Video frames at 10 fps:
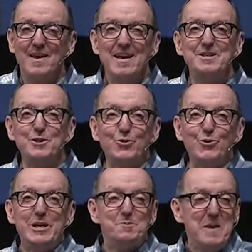It just
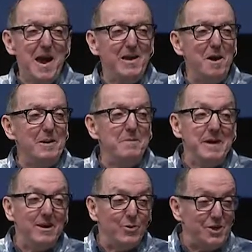freaks me out how many
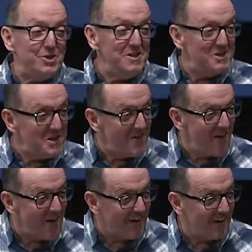mean Christians there
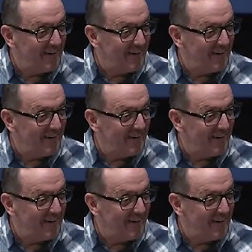are.